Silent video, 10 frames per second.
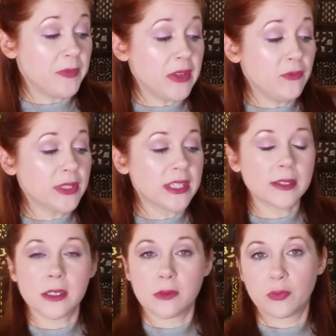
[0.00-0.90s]
Even with
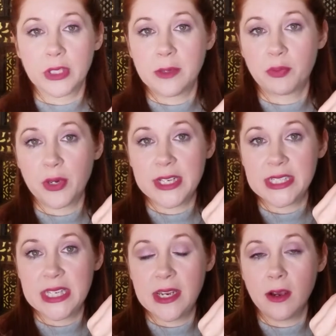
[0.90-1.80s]
this really pretty
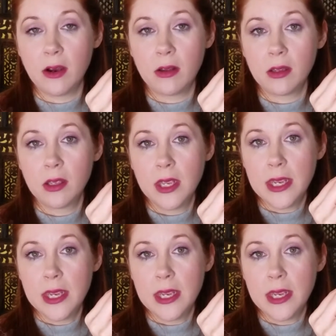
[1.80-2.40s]
teal,